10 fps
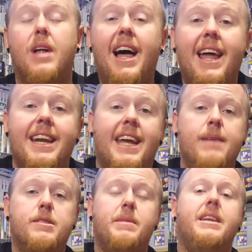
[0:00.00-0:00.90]
I like the
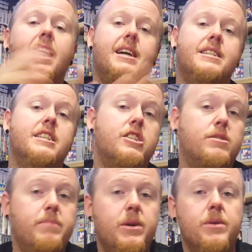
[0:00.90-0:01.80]
games to be nice and
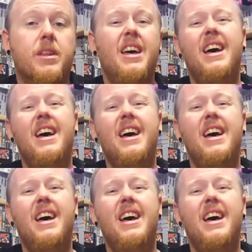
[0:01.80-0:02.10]
smooth.